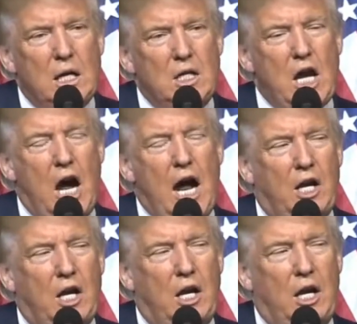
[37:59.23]
Don
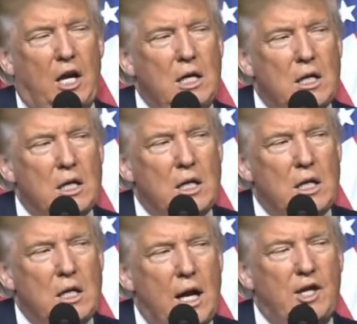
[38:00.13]
King
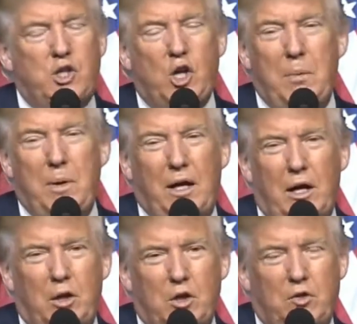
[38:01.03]
and so many
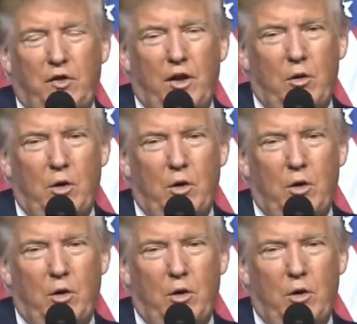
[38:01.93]
others for their